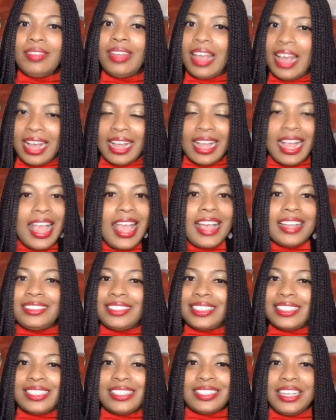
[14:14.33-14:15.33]
I had
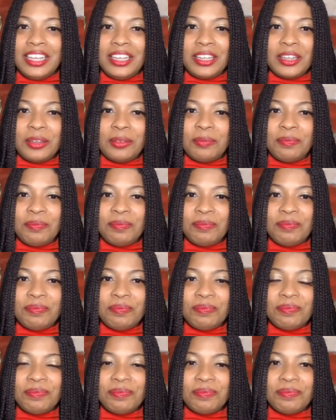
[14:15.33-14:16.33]
to seek Him
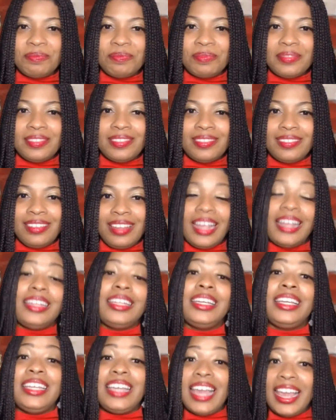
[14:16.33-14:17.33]
and
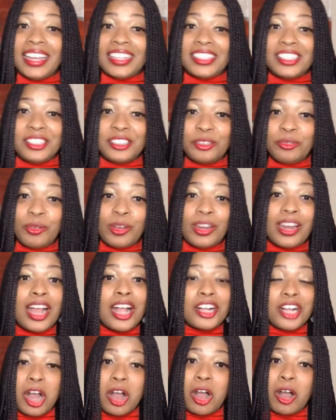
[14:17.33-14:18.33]
he answered when I
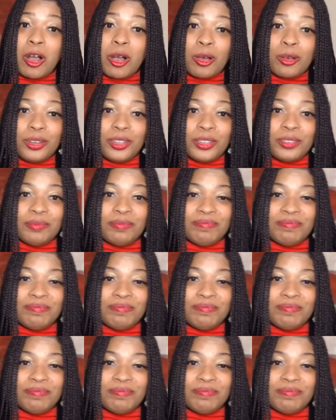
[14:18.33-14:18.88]
called.